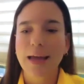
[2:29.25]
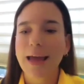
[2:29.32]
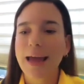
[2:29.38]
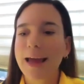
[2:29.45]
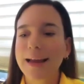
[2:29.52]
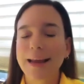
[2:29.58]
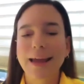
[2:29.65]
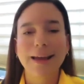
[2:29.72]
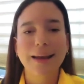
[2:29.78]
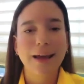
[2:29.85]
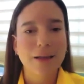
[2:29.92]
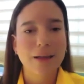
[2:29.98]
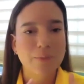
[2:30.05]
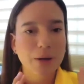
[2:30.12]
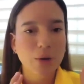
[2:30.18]
and it
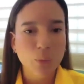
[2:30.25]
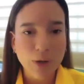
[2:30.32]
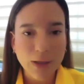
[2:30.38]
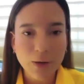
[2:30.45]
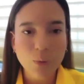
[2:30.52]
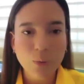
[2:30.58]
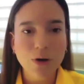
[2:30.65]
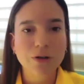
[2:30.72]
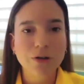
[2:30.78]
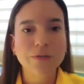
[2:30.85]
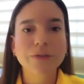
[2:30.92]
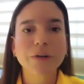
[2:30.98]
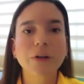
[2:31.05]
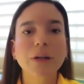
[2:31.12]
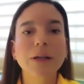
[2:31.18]
has been really
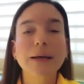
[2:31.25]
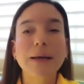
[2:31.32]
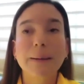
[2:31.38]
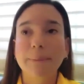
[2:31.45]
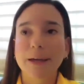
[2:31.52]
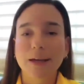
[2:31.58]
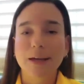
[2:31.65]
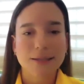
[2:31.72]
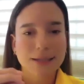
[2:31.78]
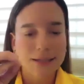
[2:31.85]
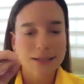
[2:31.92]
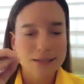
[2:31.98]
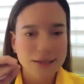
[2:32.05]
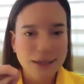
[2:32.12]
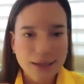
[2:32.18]
wonderful because
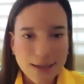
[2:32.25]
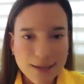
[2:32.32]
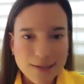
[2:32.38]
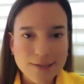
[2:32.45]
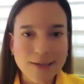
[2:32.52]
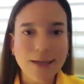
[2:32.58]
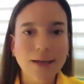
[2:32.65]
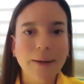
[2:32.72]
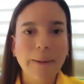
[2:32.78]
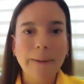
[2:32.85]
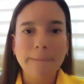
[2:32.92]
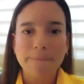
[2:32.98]
it's easy.